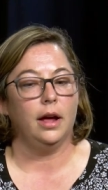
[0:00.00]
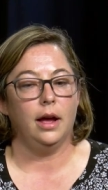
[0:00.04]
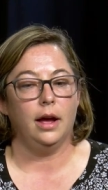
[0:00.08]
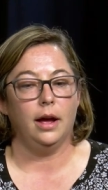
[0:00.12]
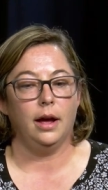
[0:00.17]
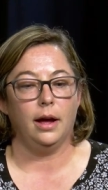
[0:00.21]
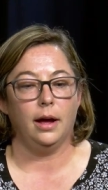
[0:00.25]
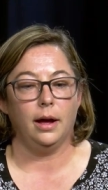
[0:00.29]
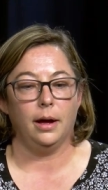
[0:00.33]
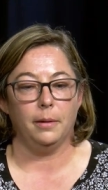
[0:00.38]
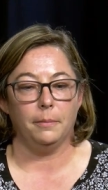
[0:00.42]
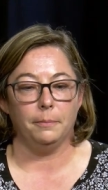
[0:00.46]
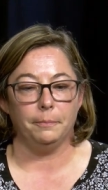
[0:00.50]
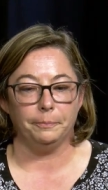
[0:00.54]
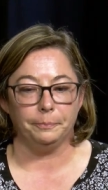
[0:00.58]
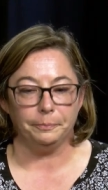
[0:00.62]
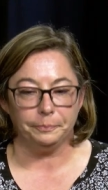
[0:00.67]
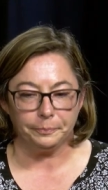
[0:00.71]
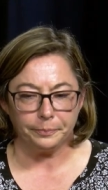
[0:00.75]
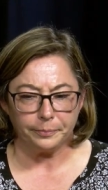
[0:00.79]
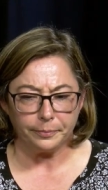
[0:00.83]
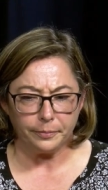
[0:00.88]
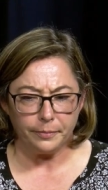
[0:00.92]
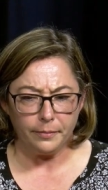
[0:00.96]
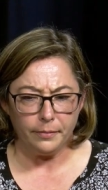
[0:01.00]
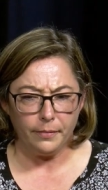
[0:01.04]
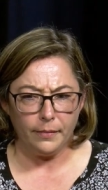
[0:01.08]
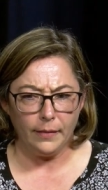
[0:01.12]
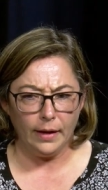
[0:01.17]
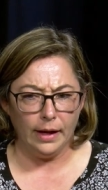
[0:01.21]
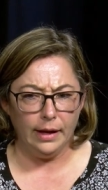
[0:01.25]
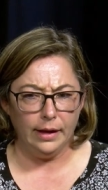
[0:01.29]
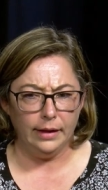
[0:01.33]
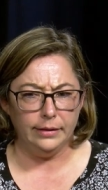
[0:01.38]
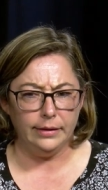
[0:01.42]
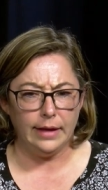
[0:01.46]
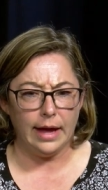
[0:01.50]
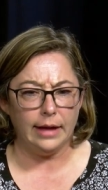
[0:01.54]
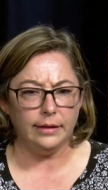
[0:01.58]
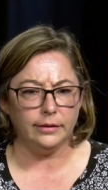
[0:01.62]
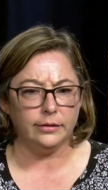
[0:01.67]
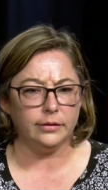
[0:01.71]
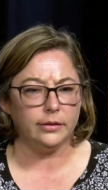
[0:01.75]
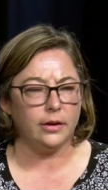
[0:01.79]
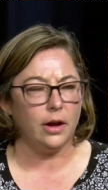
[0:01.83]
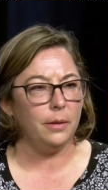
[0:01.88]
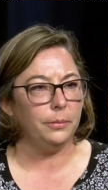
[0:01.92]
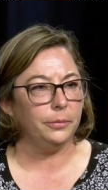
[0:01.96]
Um,
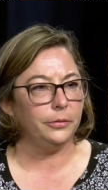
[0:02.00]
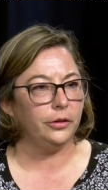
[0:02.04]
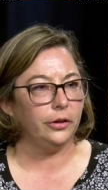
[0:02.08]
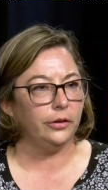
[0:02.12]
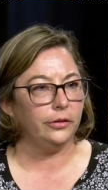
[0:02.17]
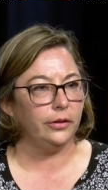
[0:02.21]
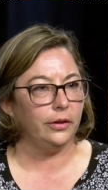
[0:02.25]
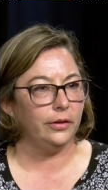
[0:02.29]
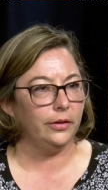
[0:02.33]
that sculpture is